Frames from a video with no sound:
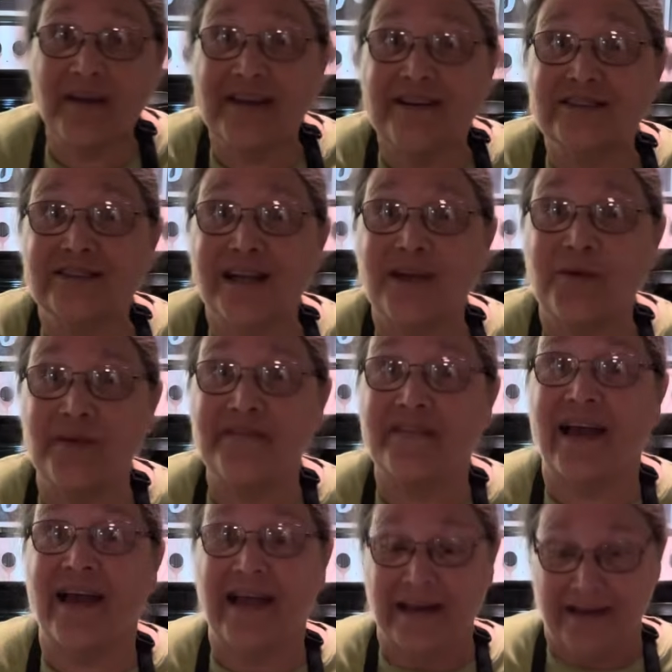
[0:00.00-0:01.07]
it looks like we've
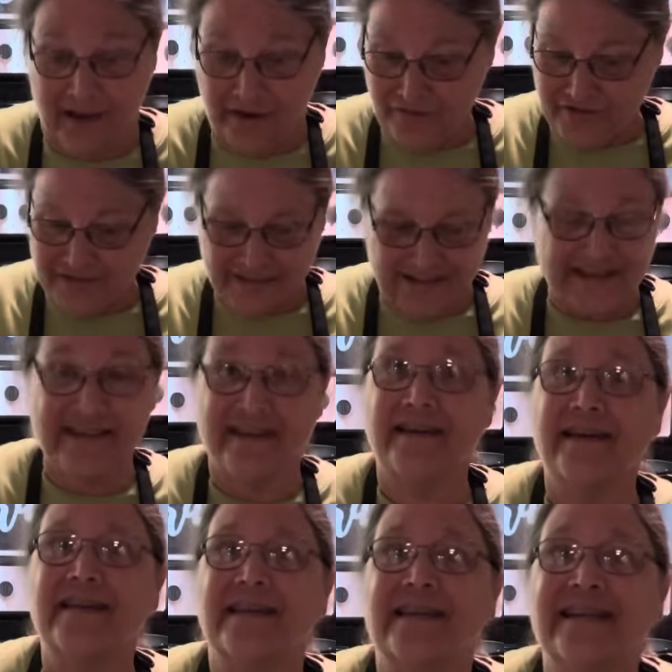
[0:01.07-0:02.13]
got everything
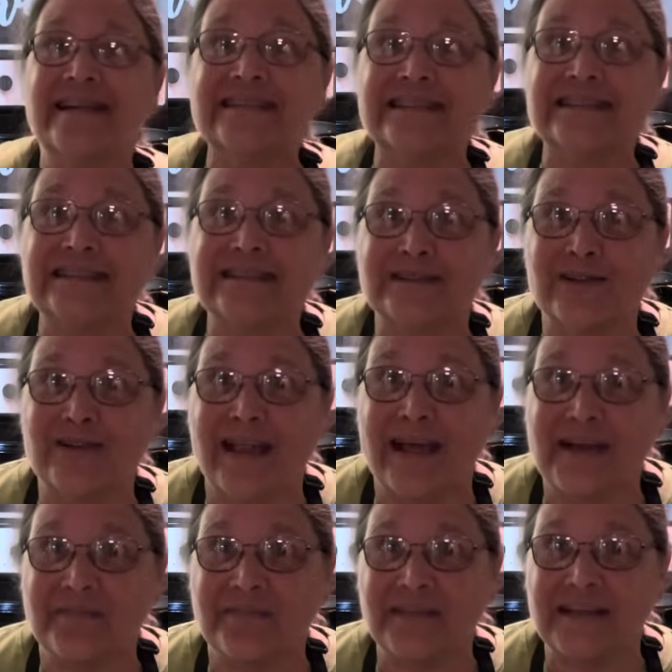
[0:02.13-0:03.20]
done, and doesn't this look
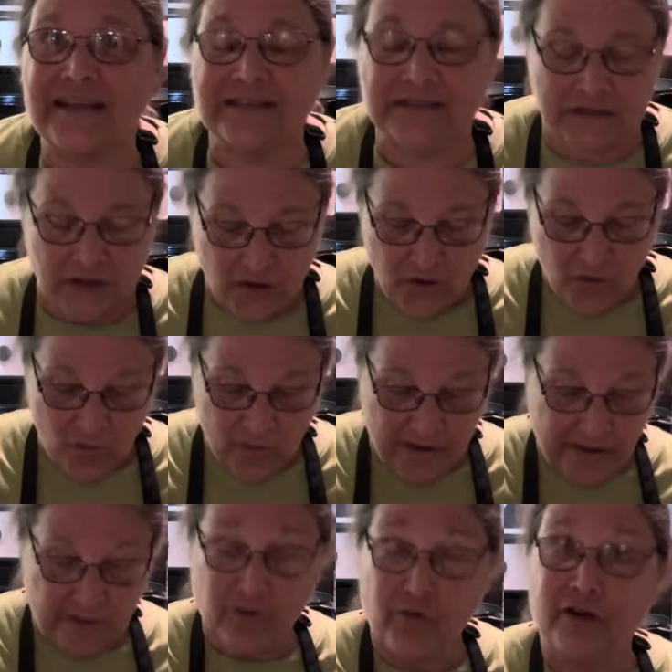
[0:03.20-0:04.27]
like a feast? We
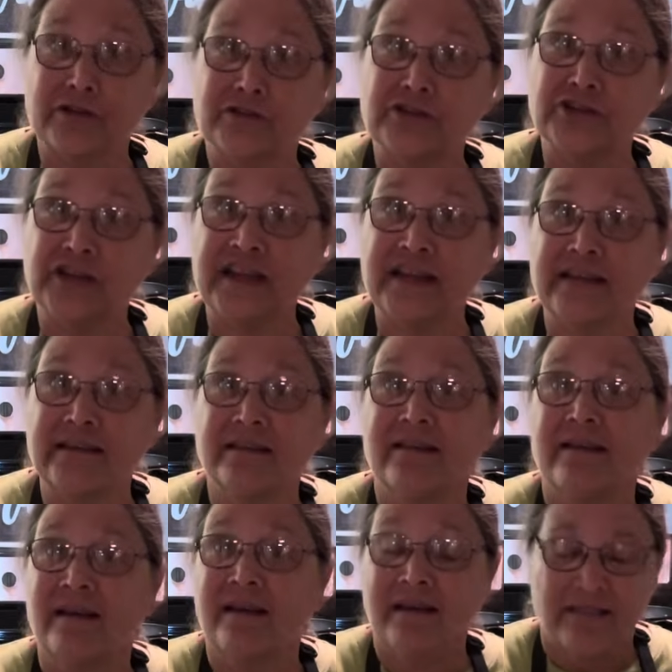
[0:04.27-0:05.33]
have grilled chicken,
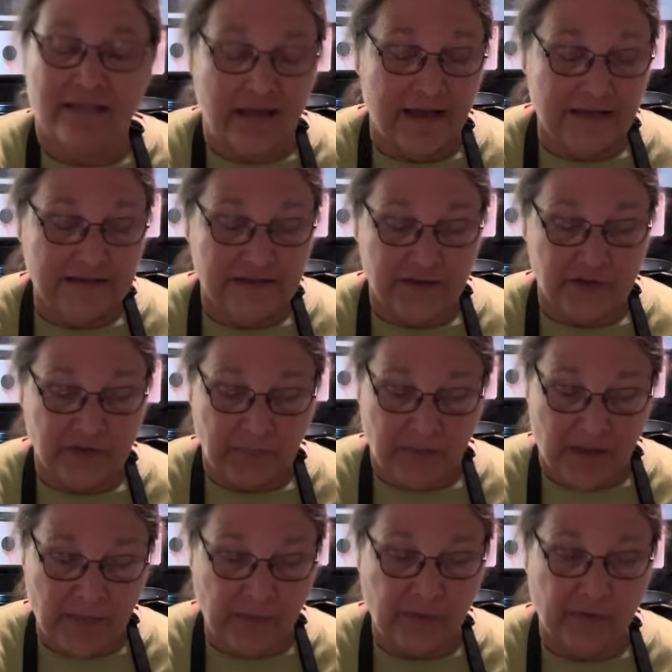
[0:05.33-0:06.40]
thighs here that
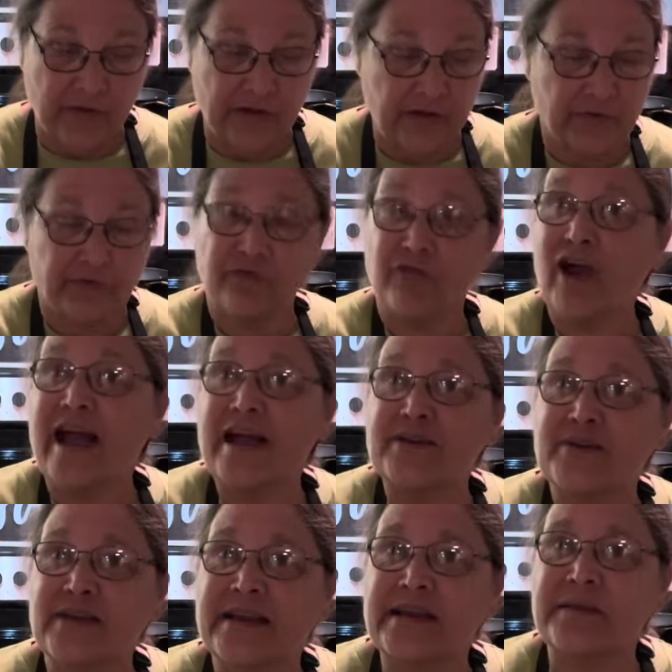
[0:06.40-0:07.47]
Papa grilled, fried
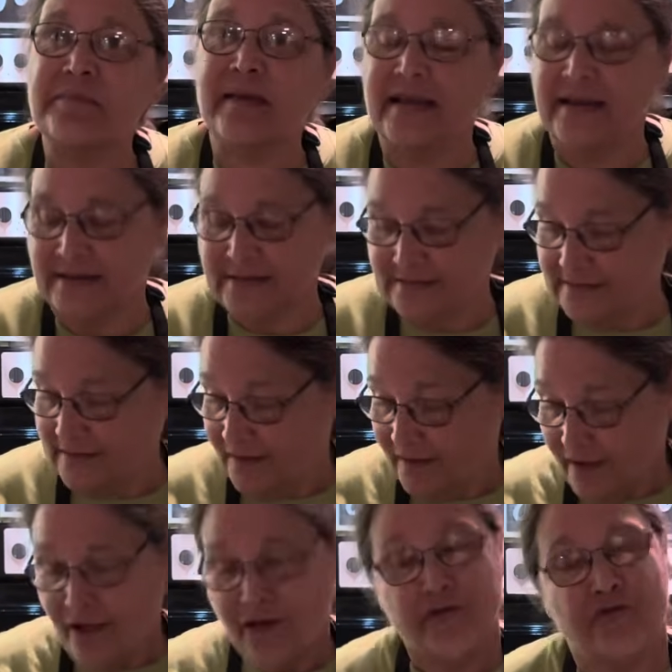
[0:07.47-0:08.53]
green tomatoes,
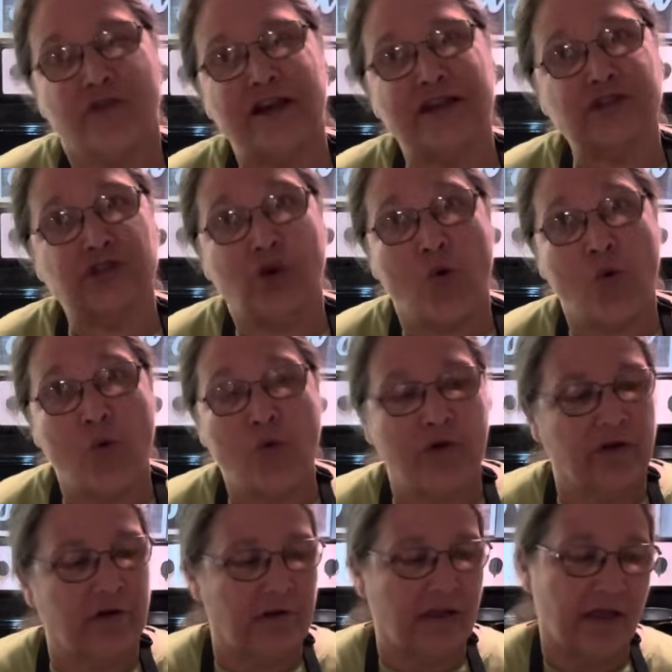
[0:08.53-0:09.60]
fresh
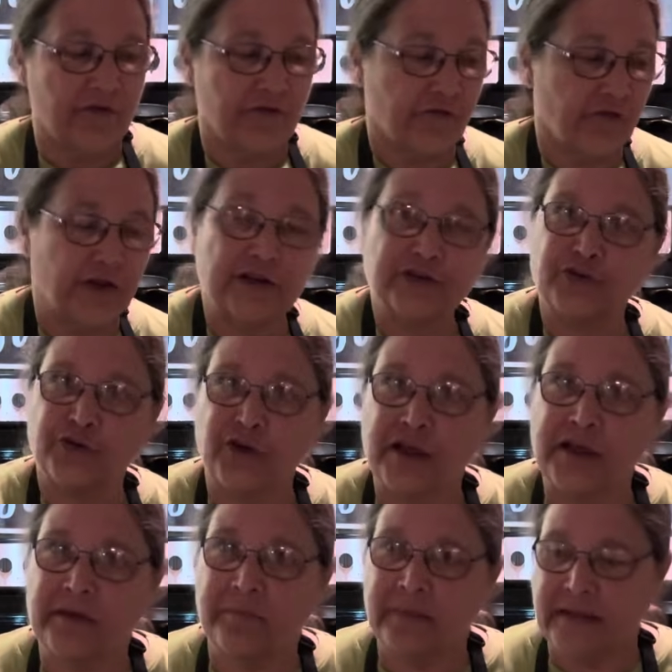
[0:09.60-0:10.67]
corn and fresh
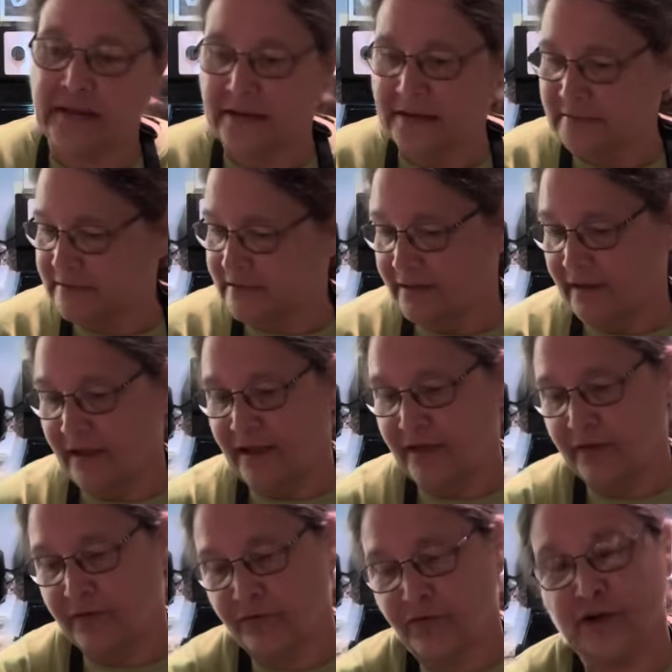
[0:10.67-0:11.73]
green beans
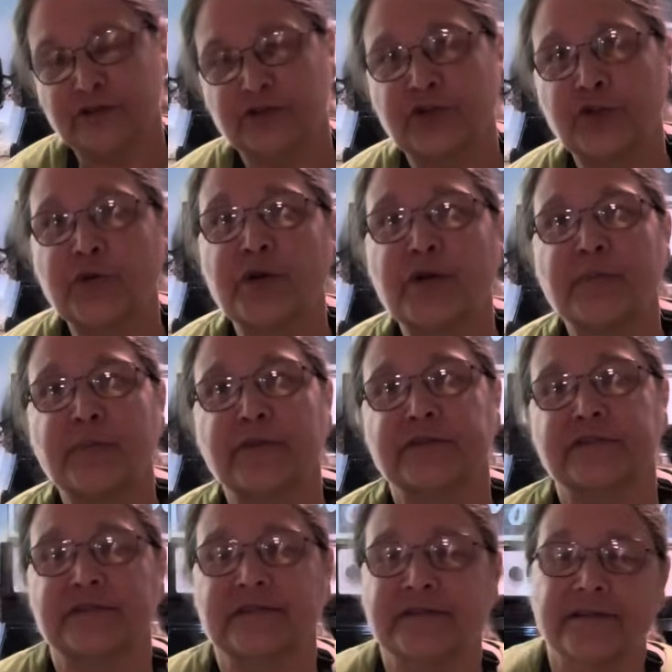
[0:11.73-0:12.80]
and fresh
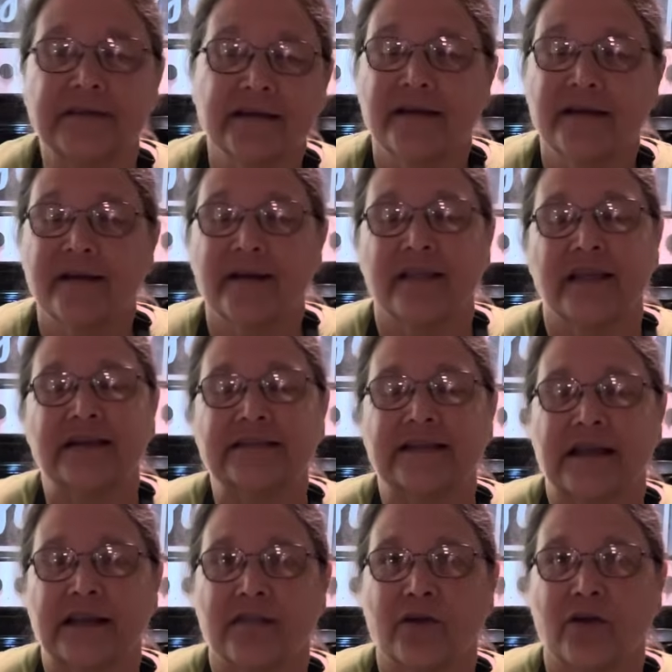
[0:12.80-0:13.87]
cucumbers and things
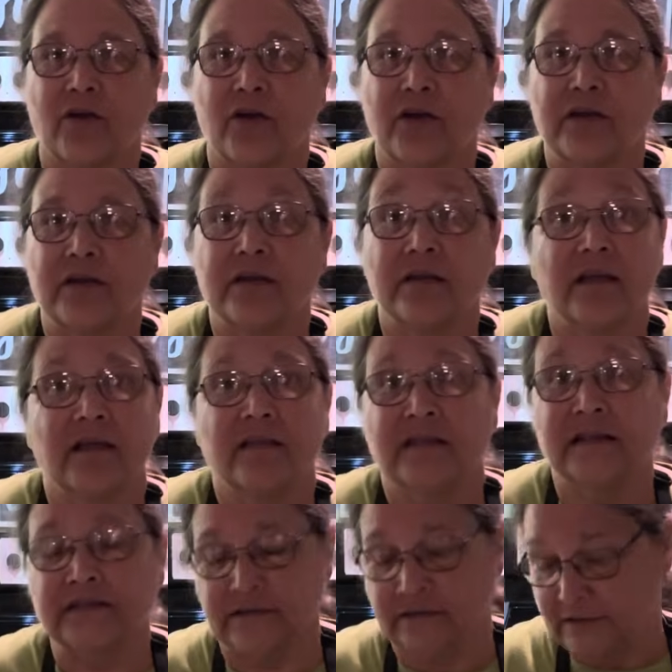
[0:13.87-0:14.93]
out of the garden.
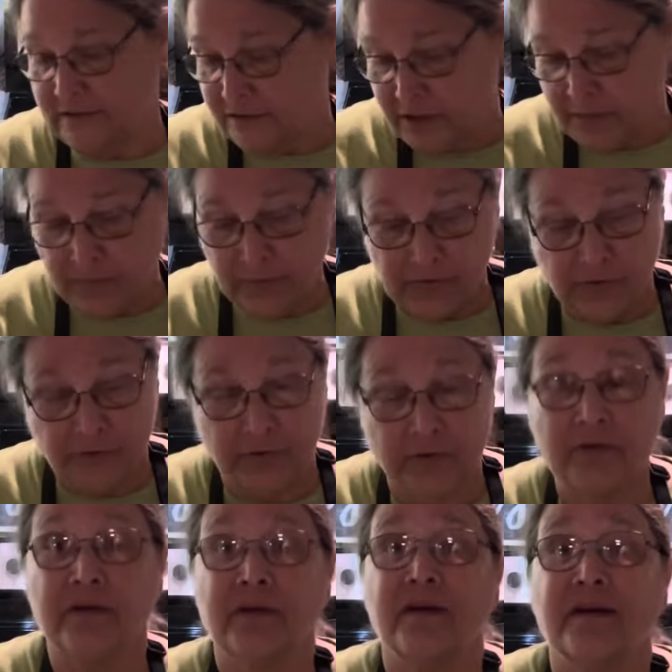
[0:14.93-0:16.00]
This is a typical
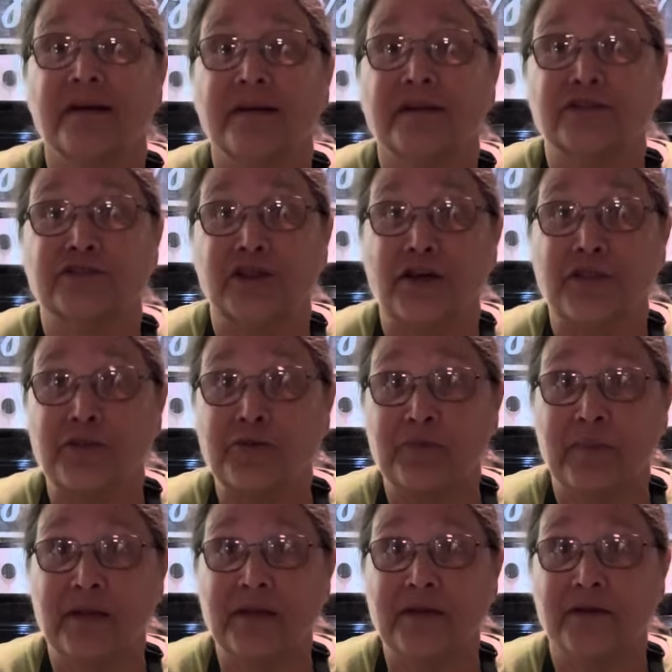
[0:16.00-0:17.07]
Southern
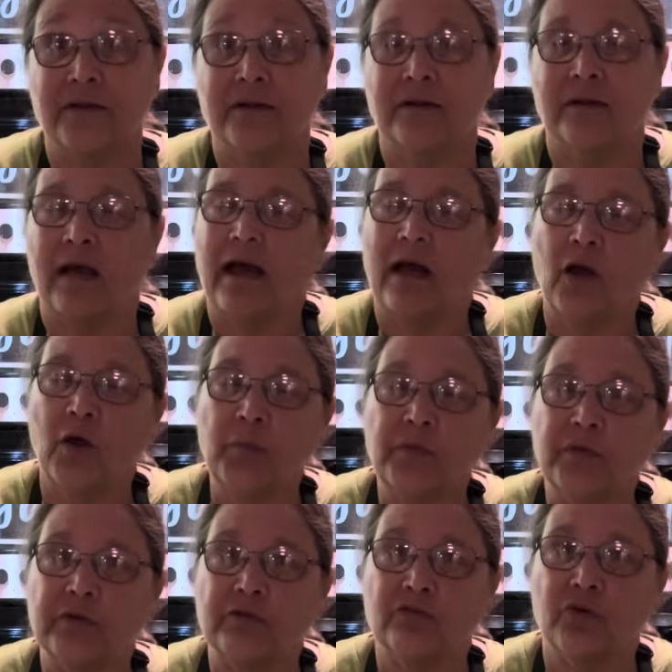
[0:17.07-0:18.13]
meal. I hope
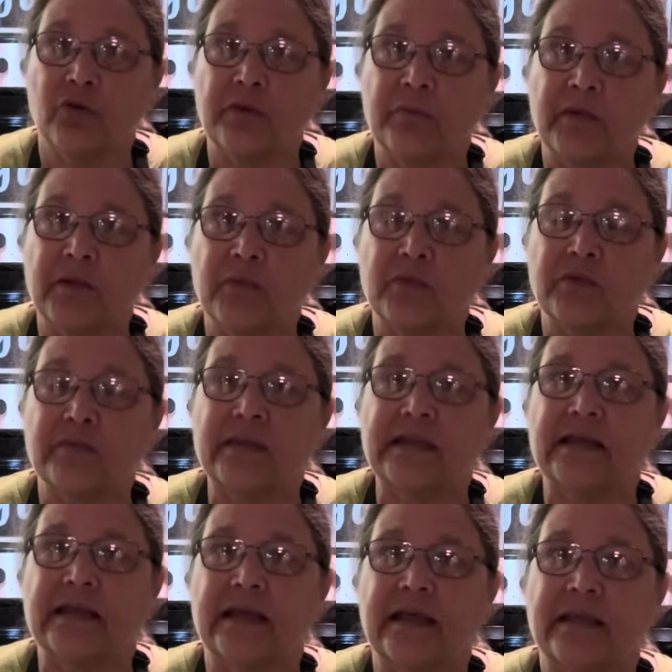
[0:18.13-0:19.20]
you enjoyed being with me
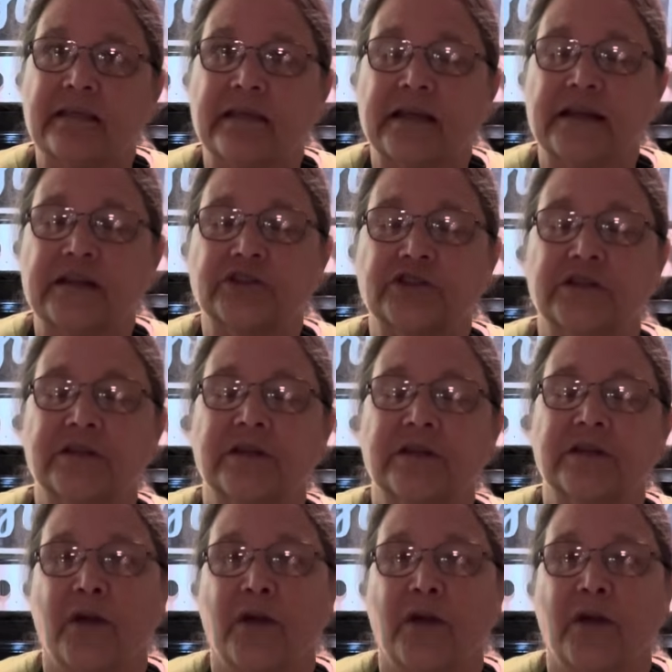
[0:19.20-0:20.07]
today in the kitchen.